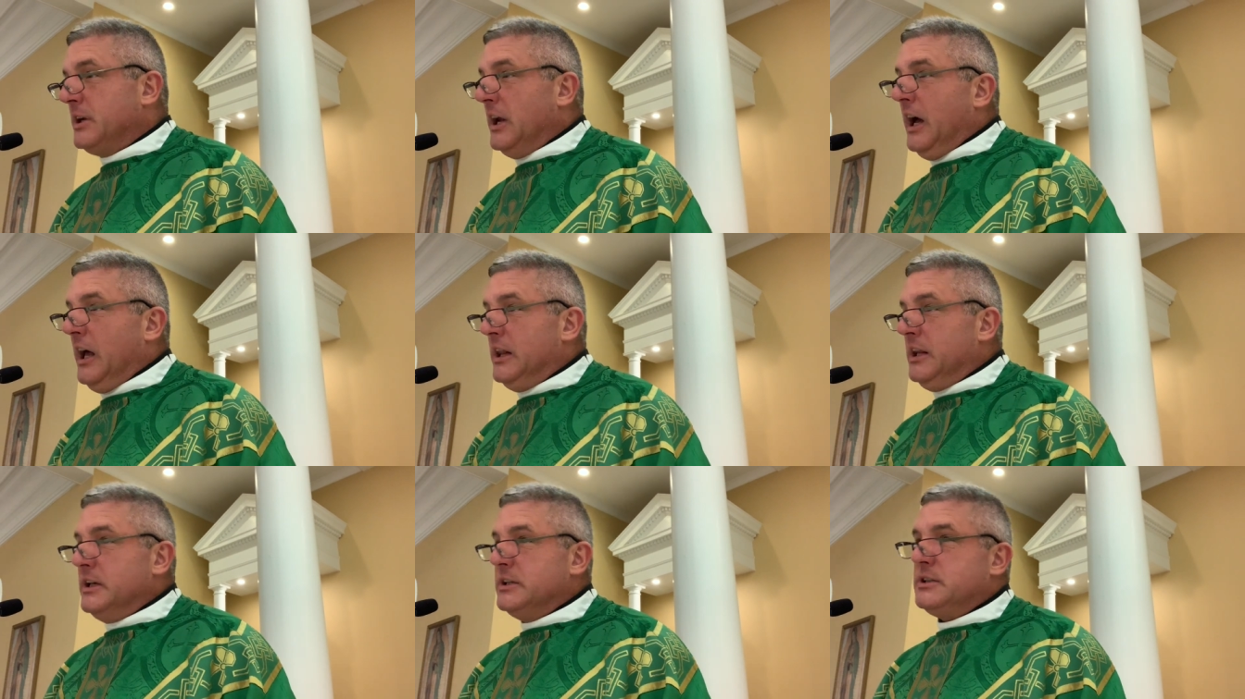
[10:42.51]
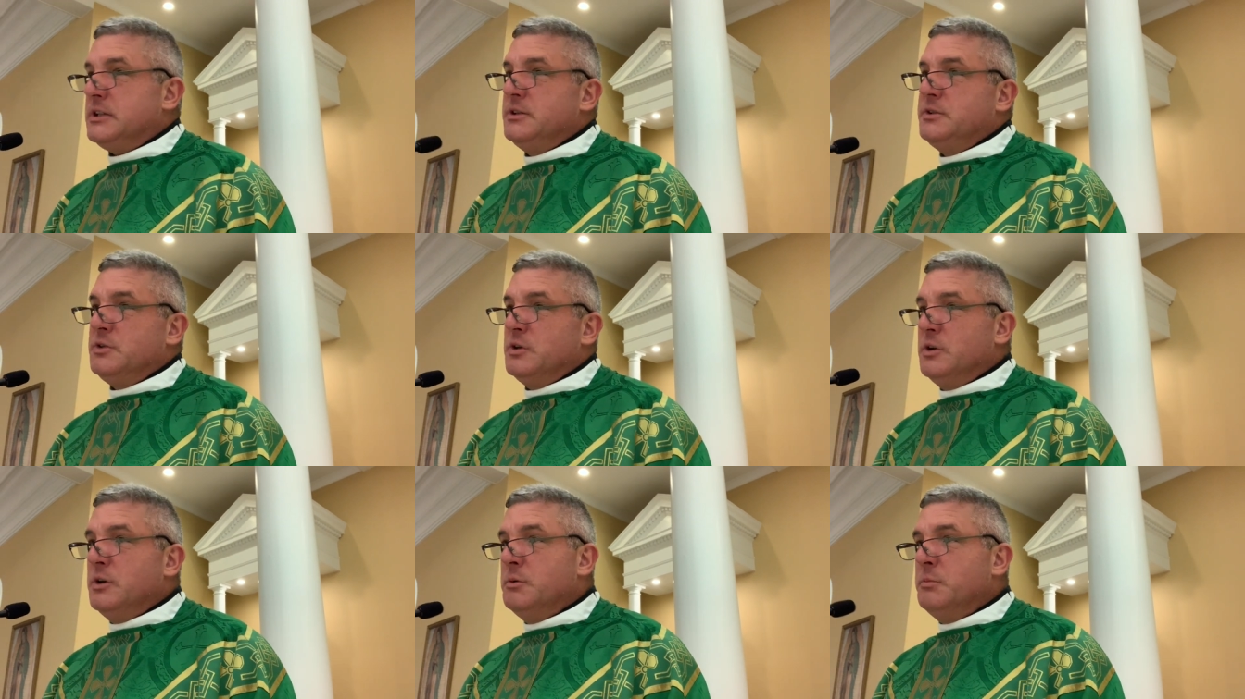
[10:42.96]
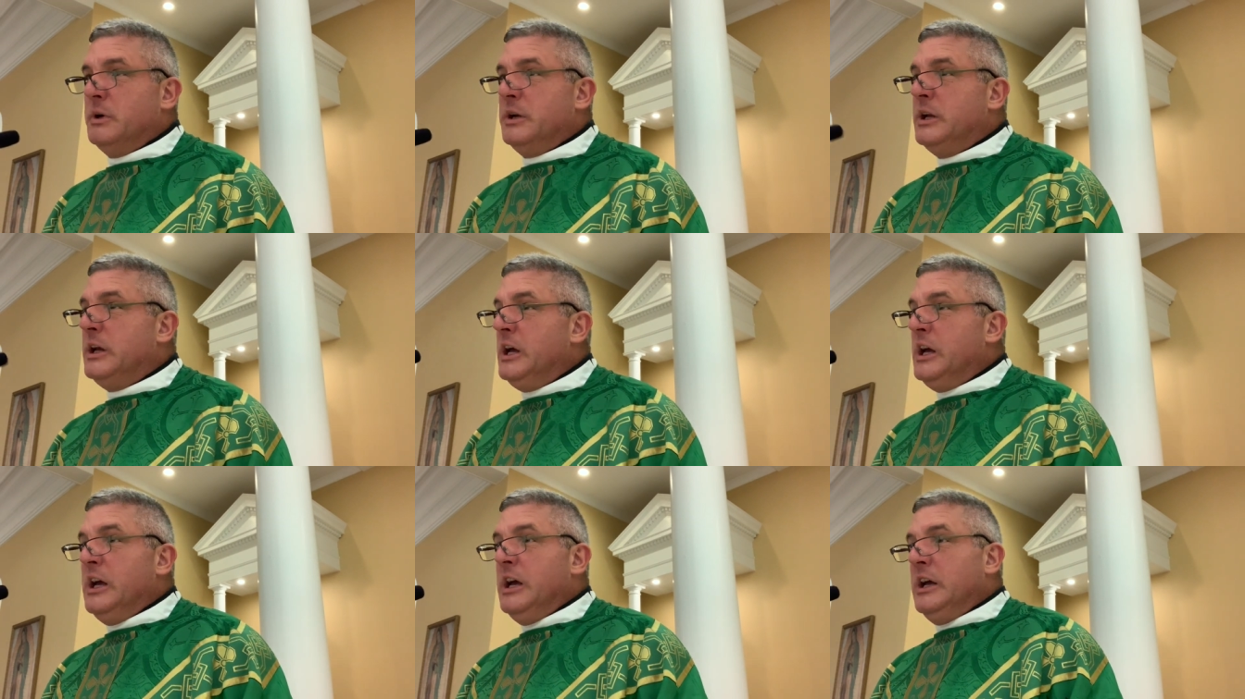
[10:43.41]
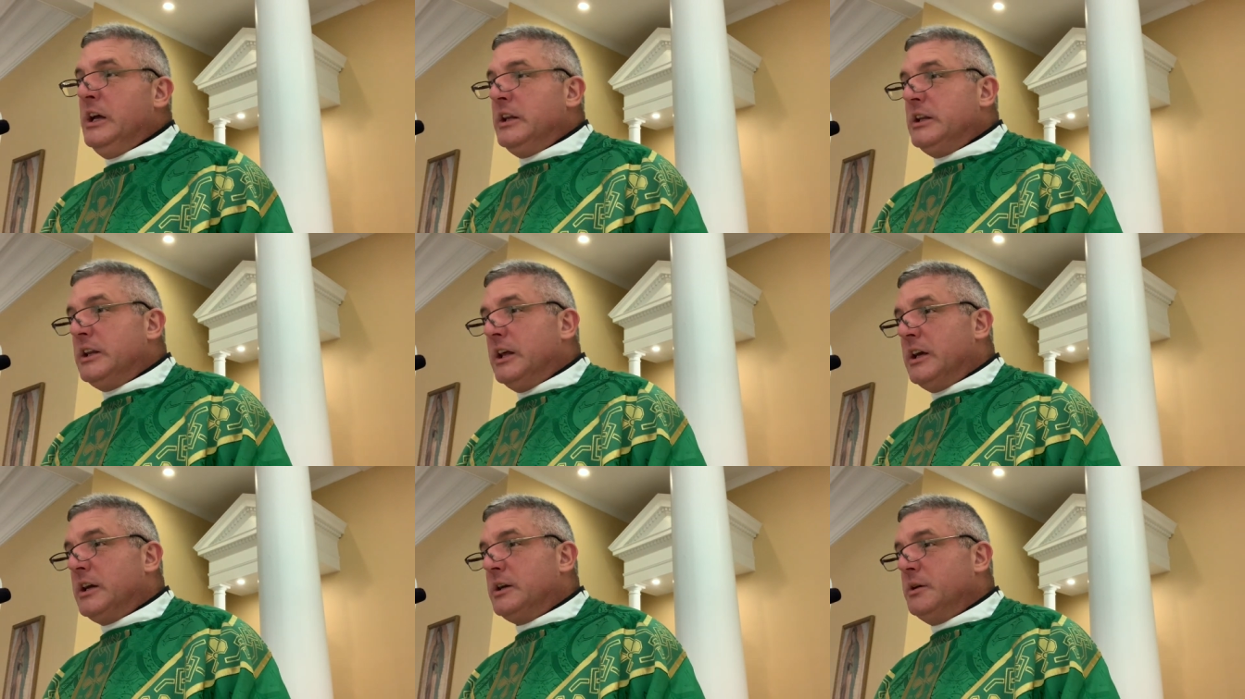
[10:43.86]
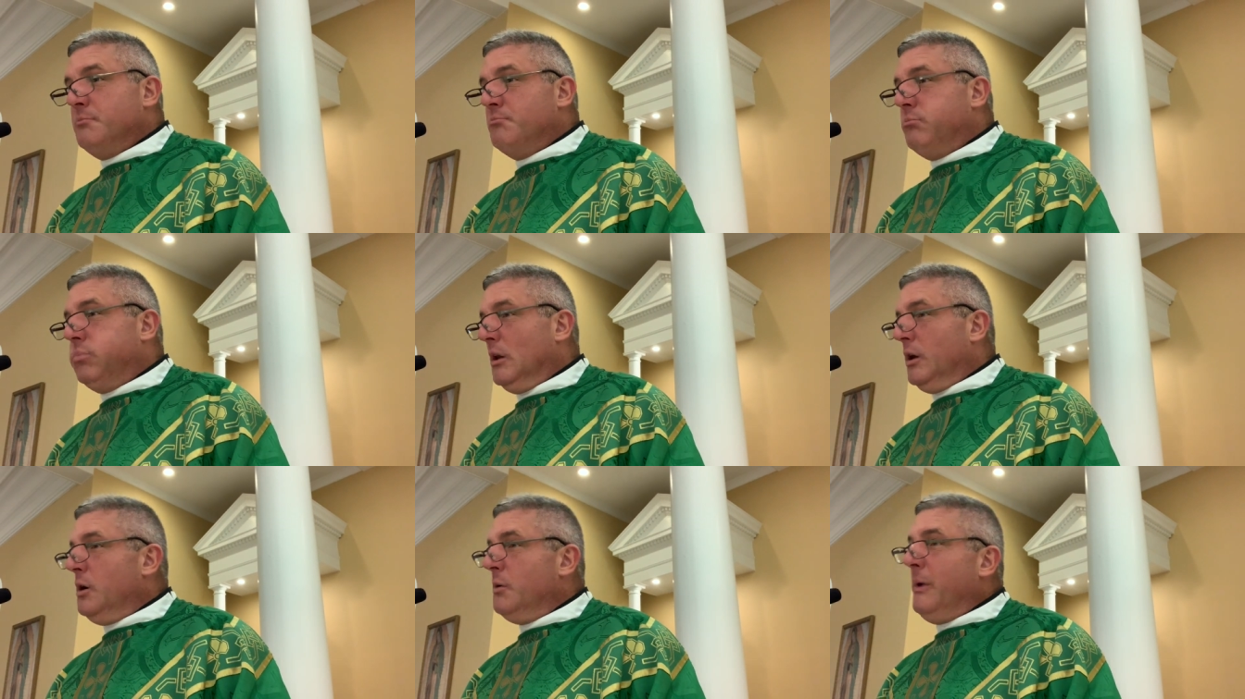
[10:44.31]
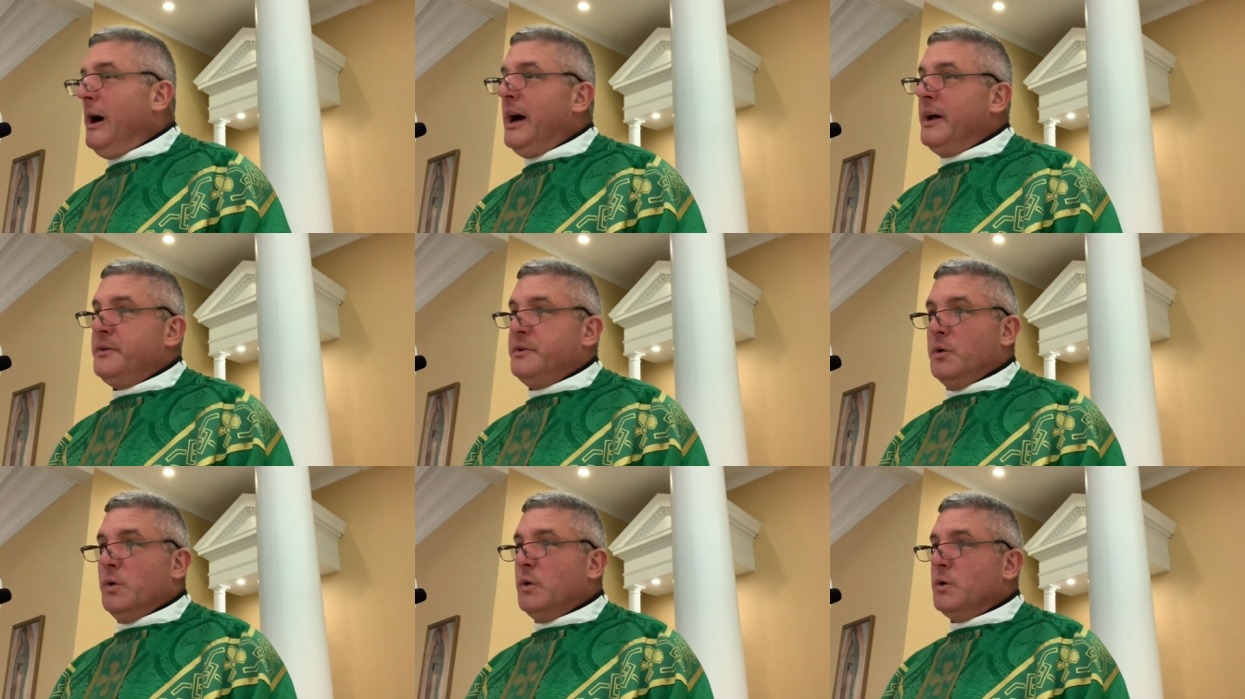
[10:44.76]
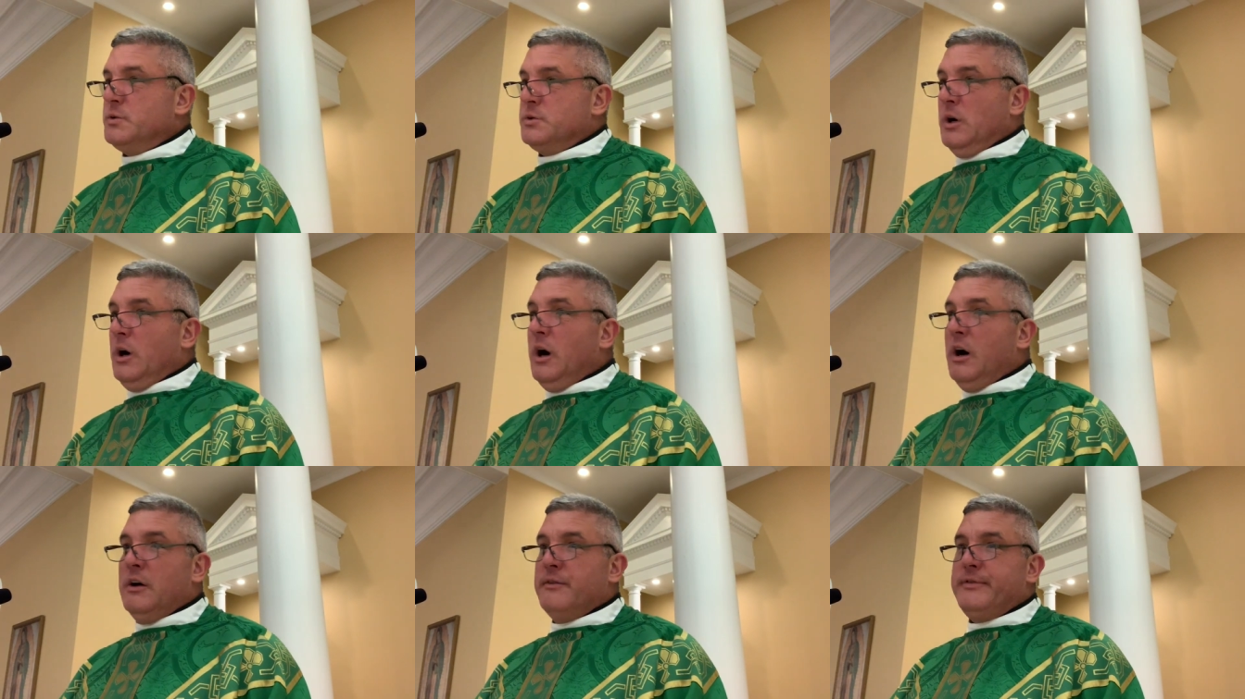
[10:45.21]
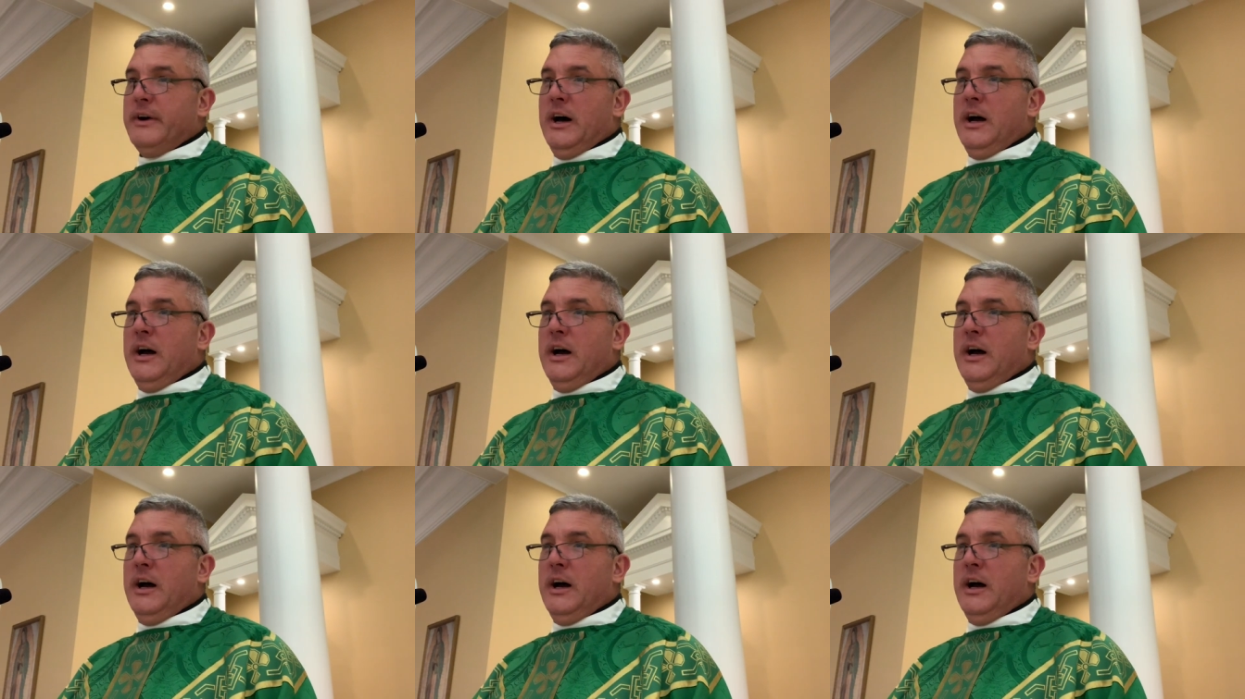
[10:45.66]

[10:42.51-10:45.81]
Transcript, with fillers: and I listen to them, and they could blow my doors off.